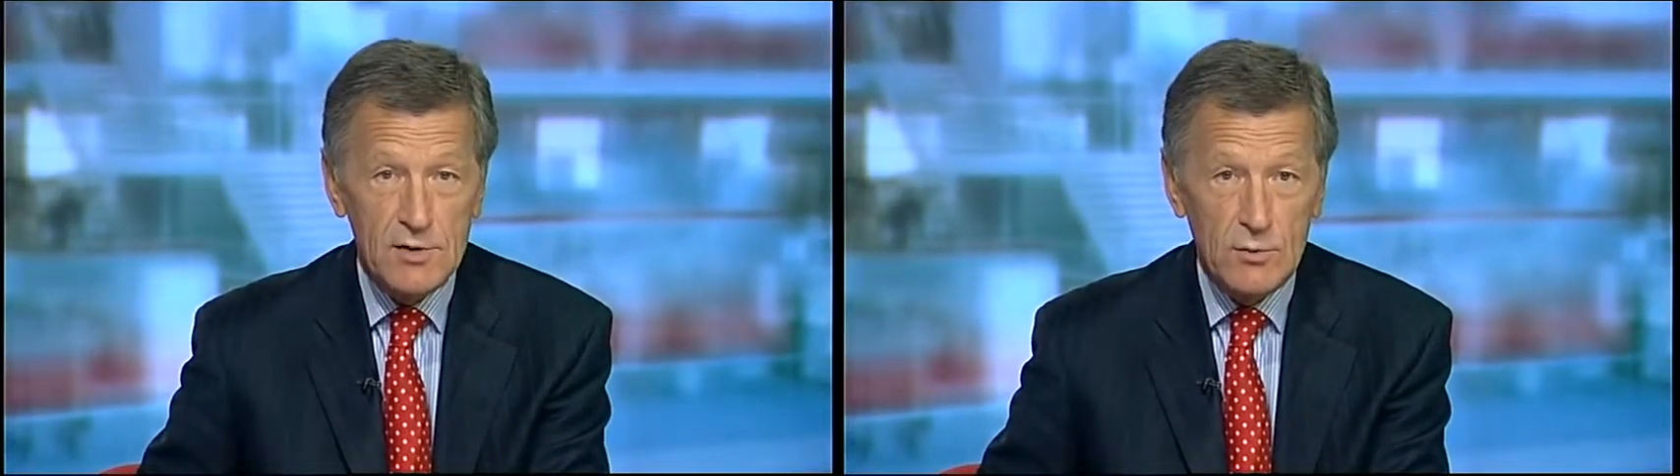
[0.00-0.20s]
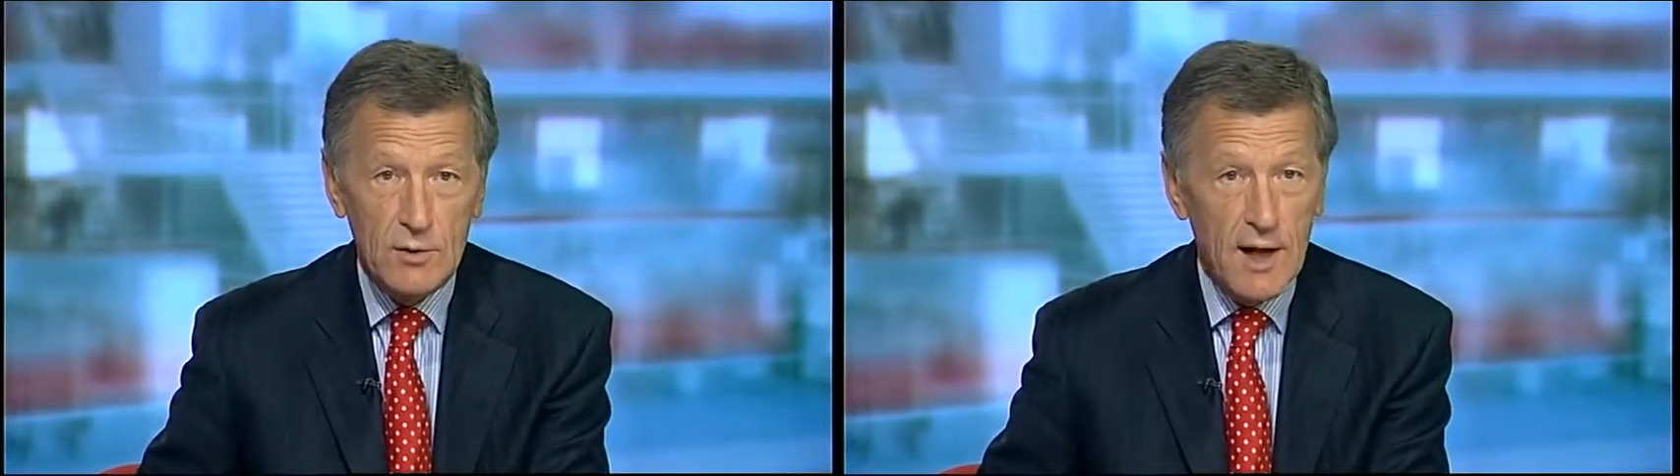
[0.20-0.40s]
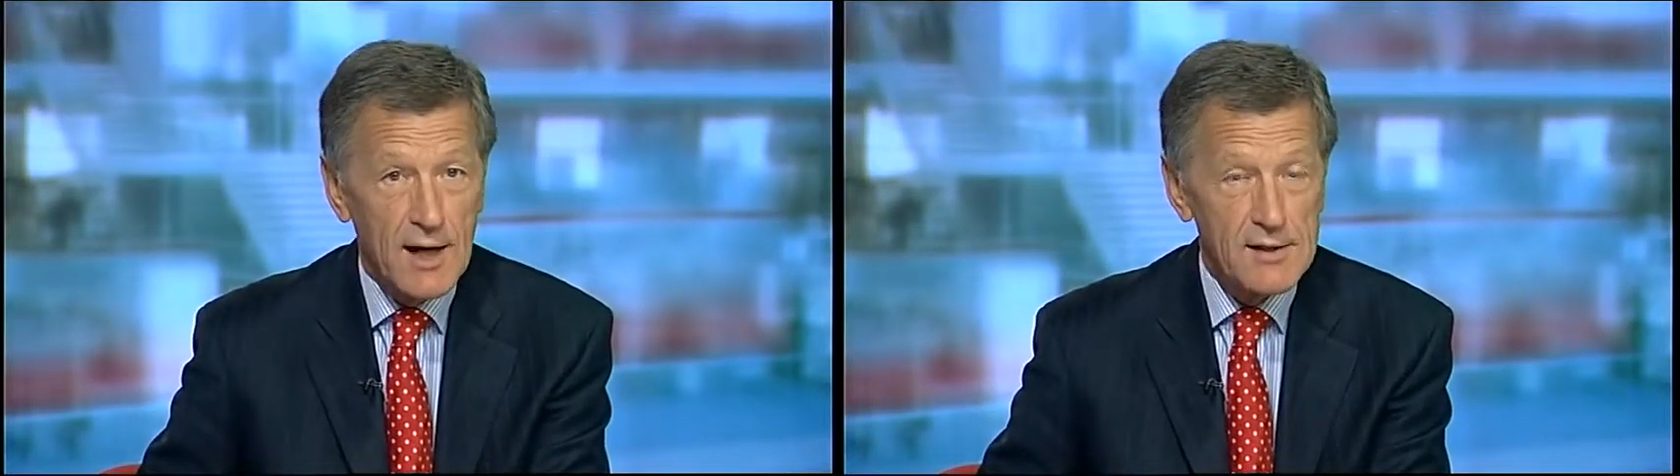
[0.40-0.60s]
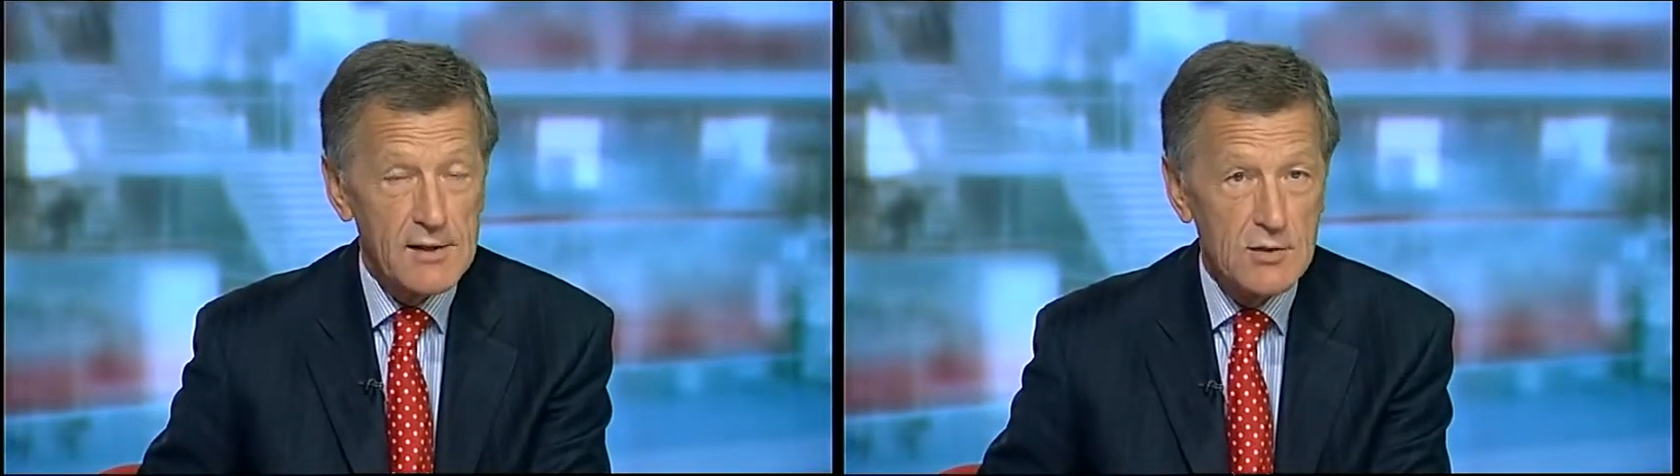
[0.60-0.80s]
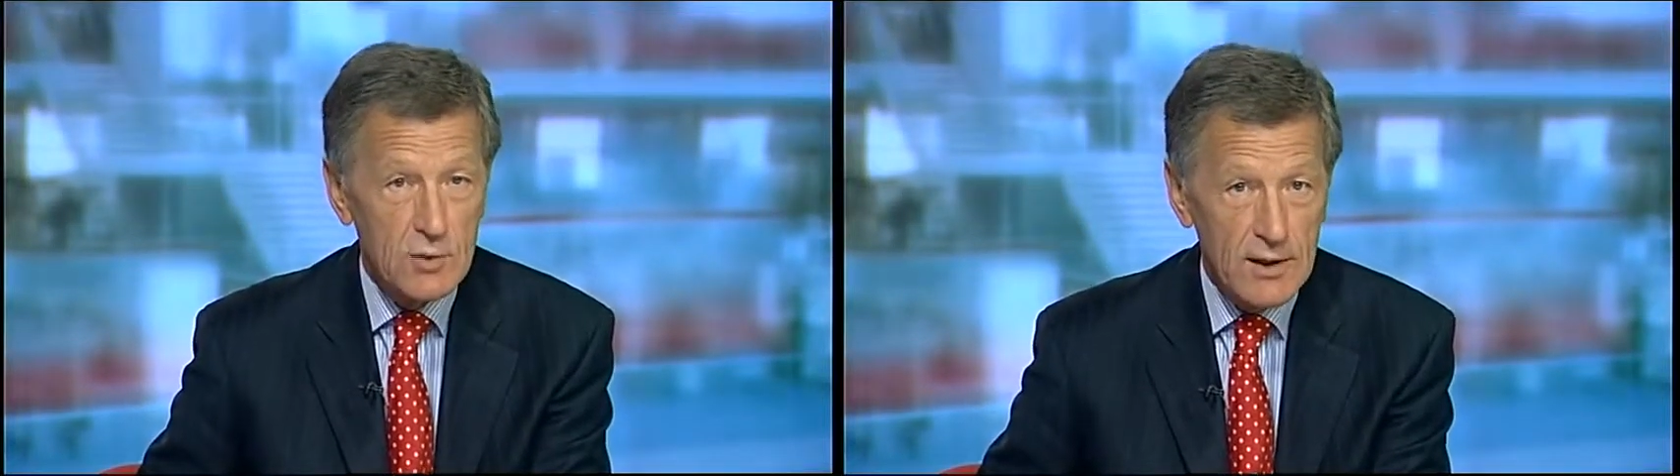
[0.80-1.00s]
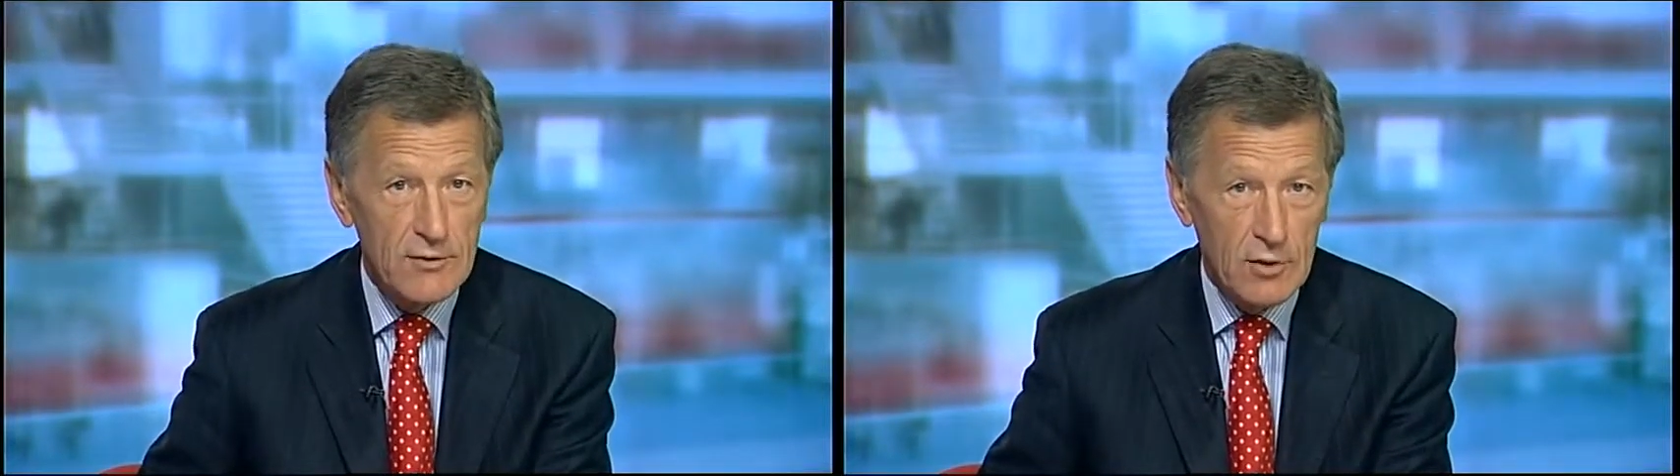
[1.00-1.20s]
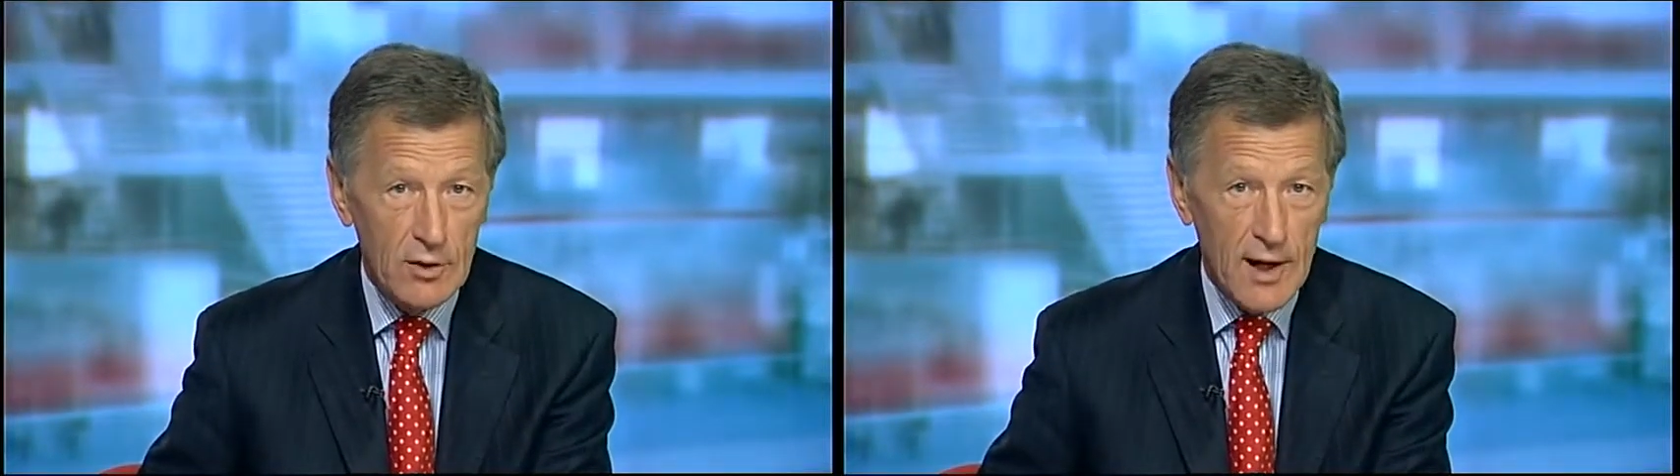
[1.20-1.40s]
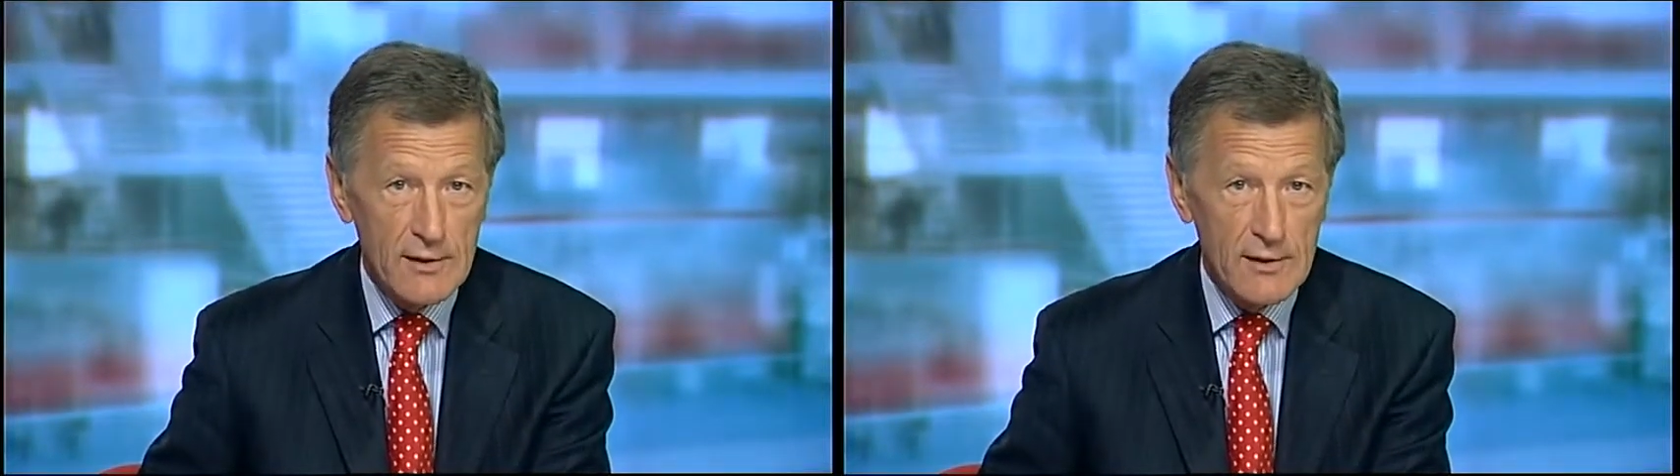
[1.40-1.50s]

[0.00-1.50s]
The action will last 24